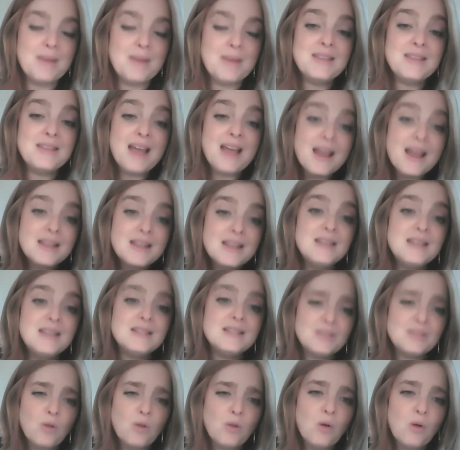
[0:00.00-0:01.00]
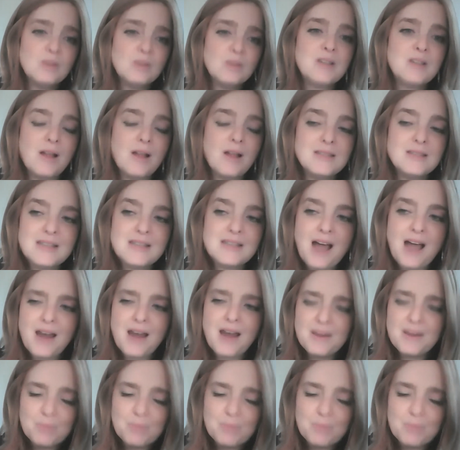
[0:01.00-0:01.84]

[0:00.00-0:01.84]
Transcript: And yet he still holds on to God